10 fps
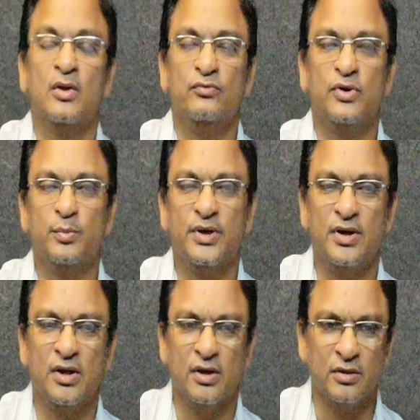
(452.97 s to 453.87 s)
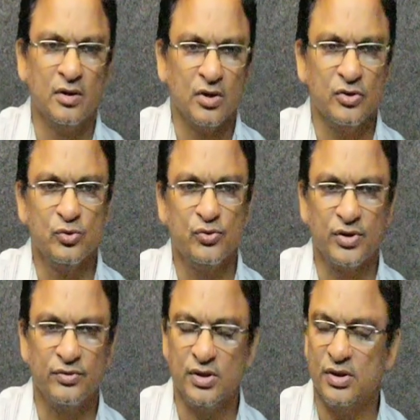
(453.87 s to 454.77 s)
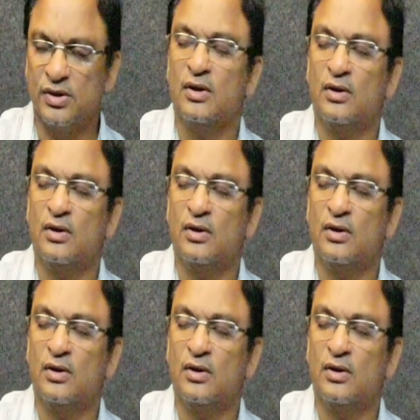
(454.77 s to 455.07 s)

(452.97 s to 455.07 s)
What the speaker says: will be done using the